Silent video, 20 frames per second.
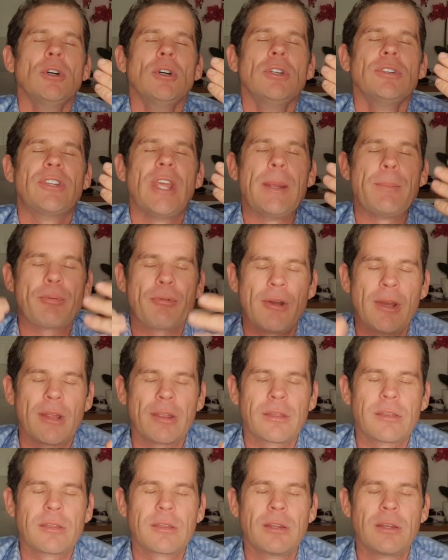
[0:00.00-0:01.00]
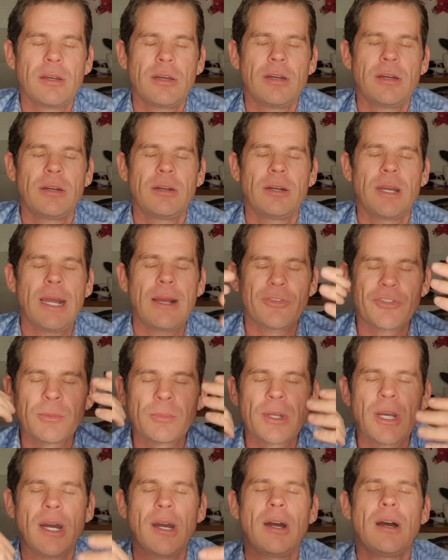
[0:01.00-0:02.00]
Deep breath. Have some
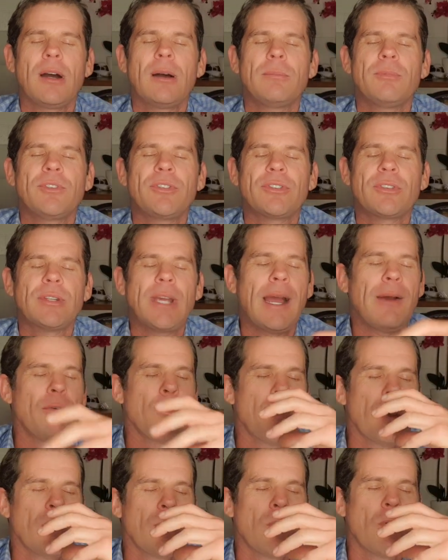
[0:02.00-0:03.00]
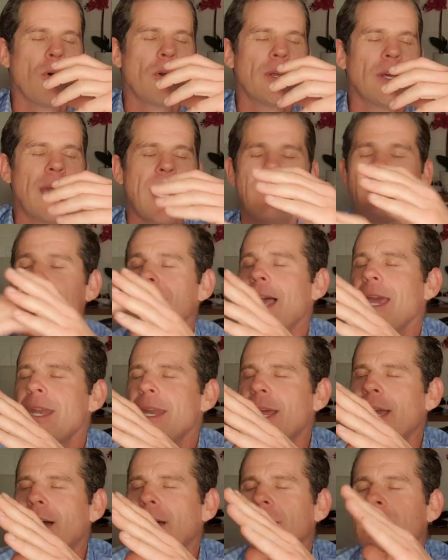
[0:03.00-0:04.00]
carbs, have a bit of water, have a lay
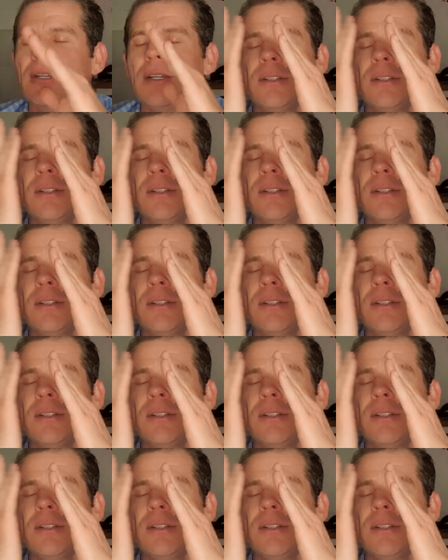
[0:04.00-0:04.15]
down,